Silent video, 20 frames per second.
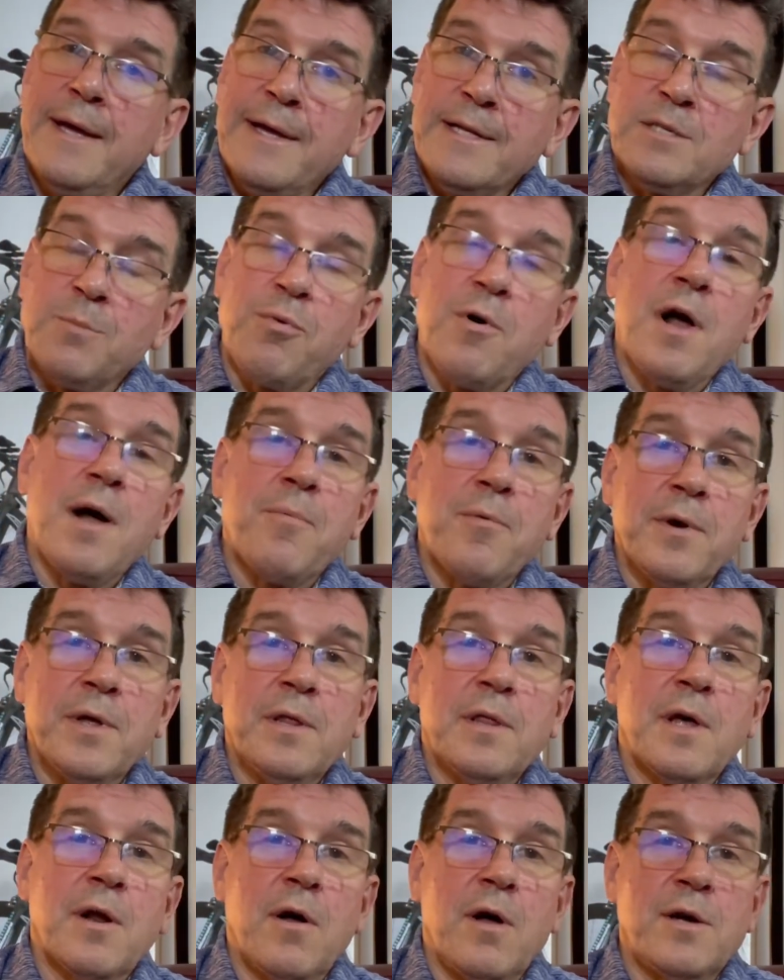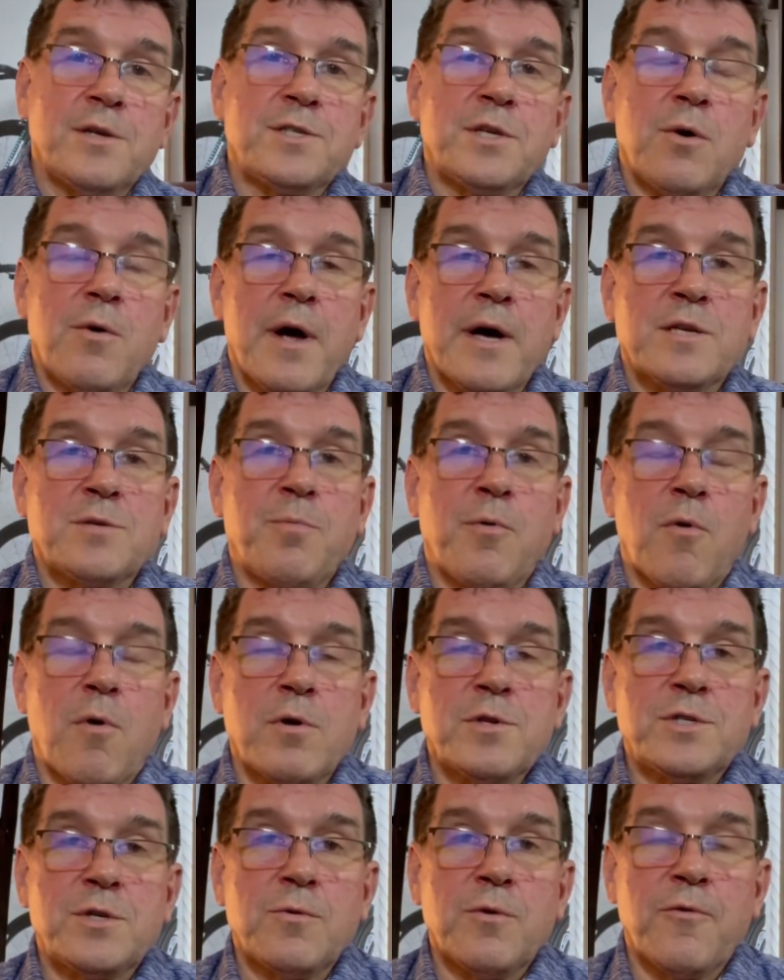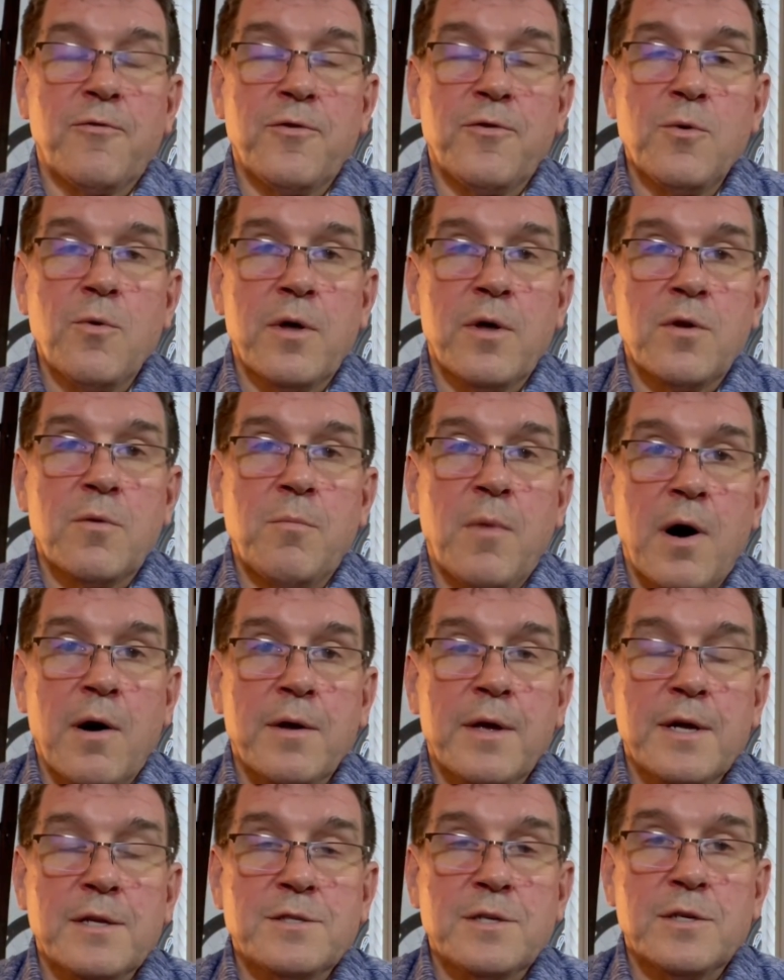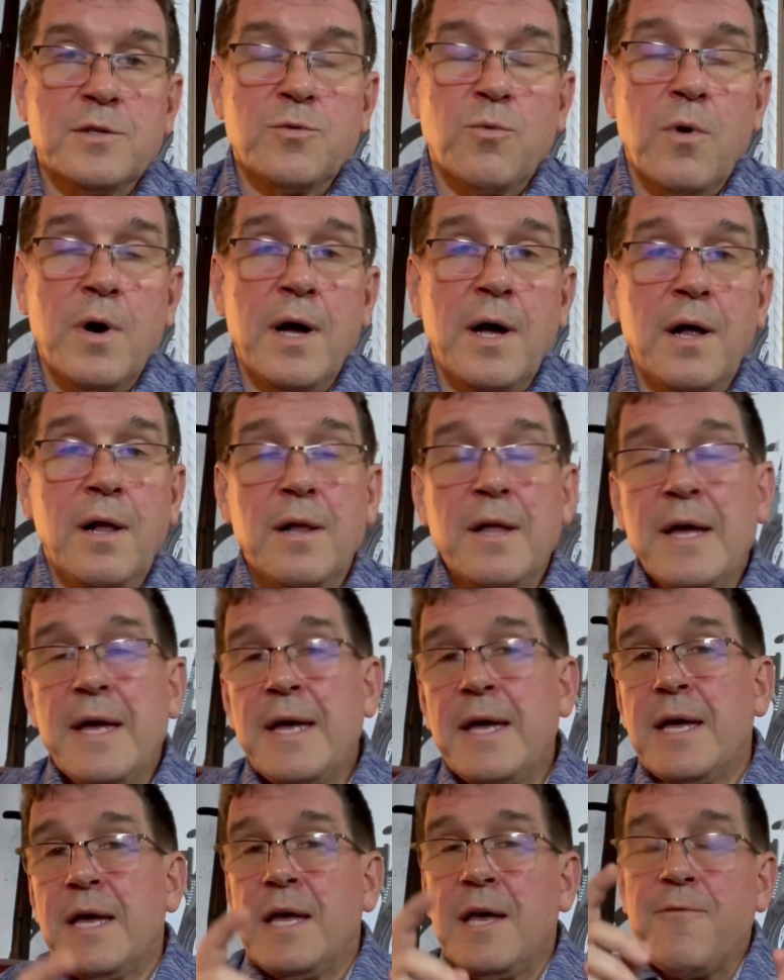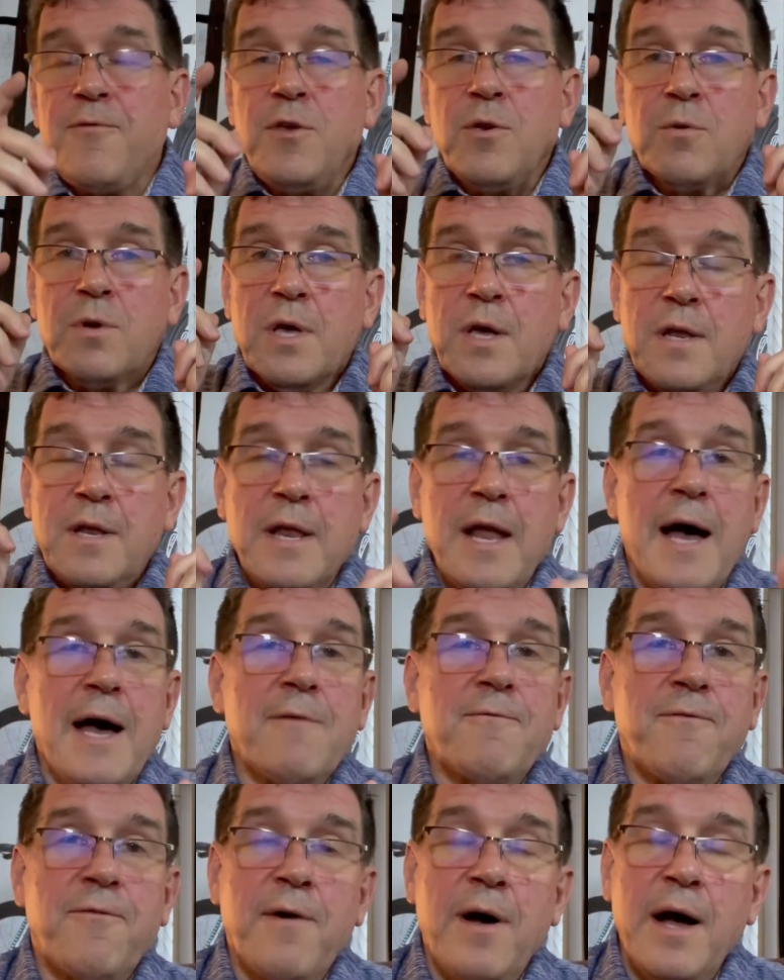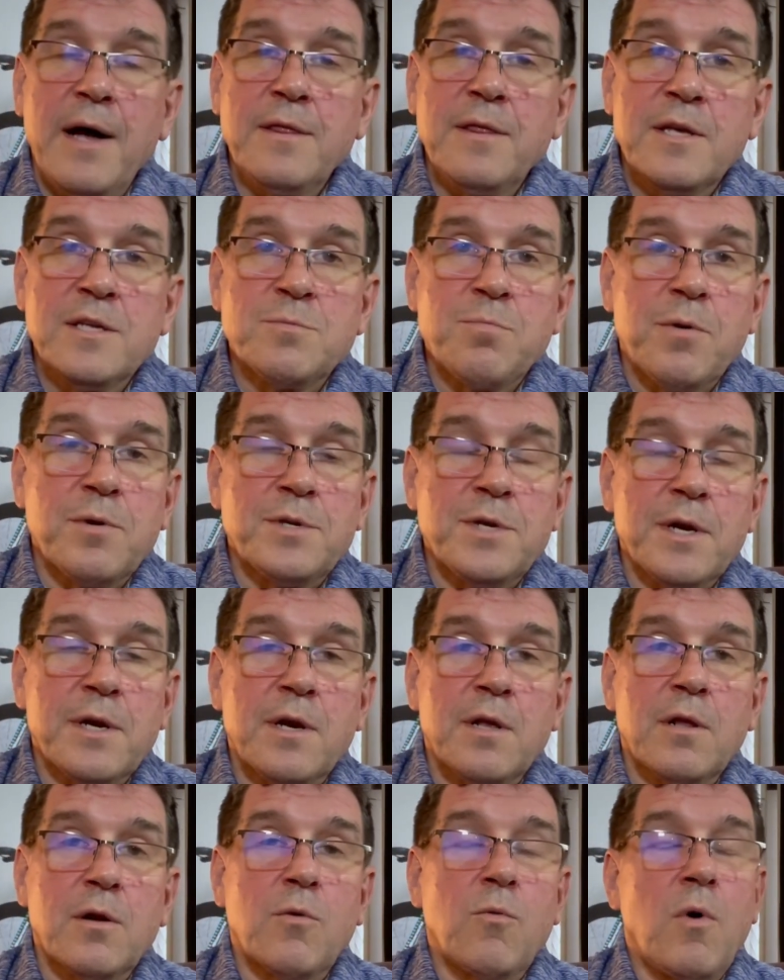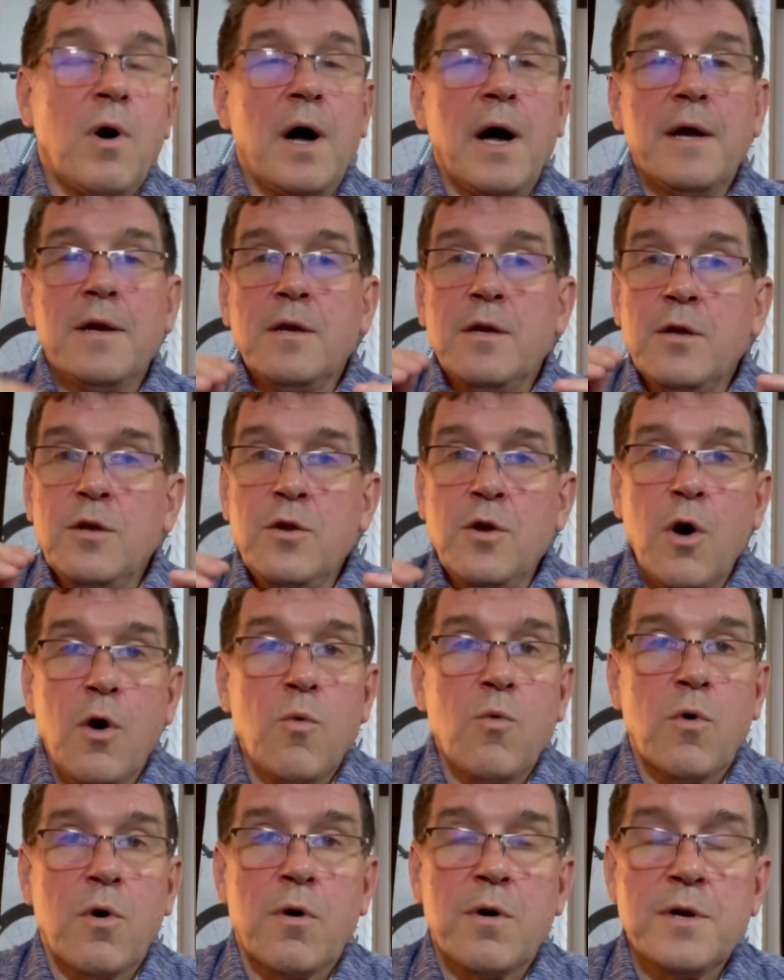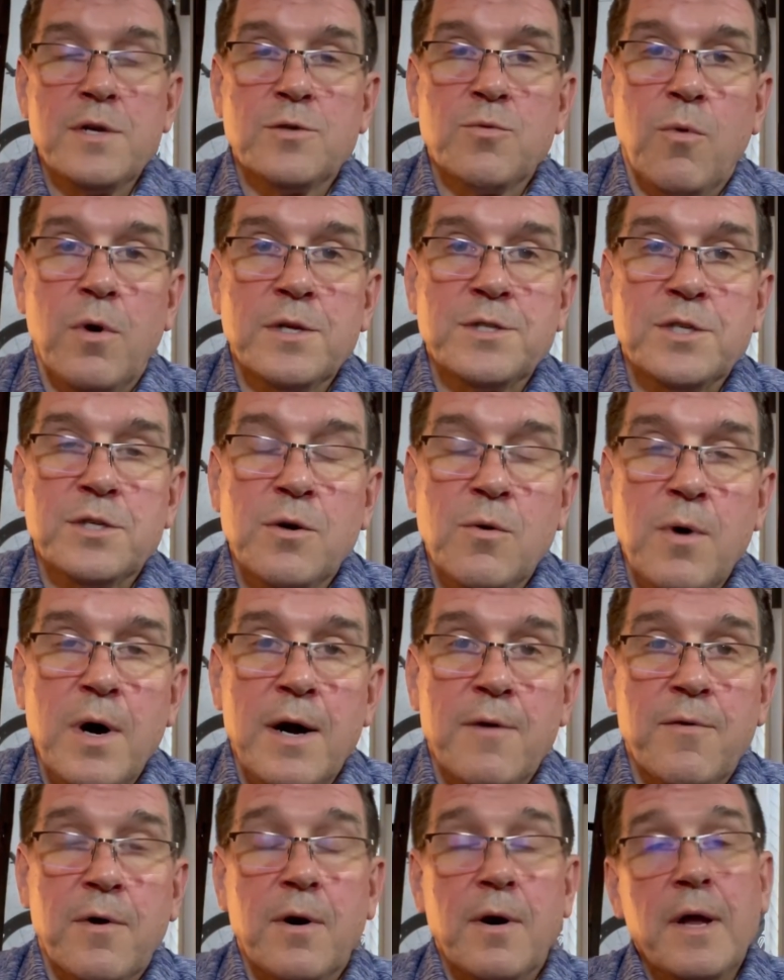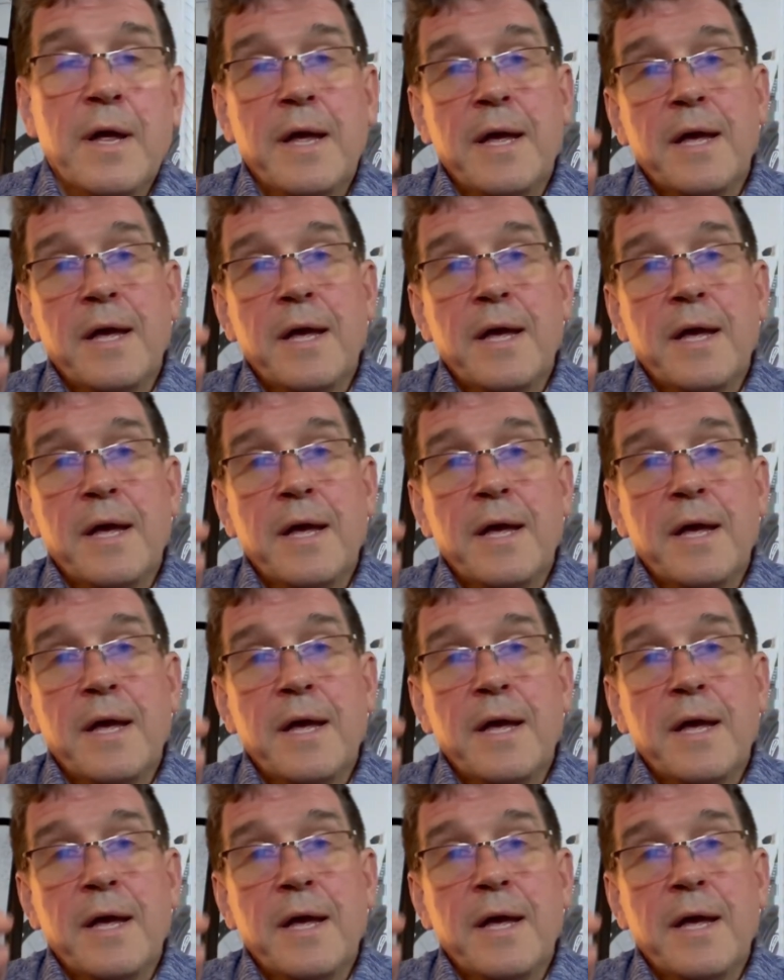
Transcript: It's a property that also exports to a few other markets as well. If you cannot find this particular wine, no worries whatsoever.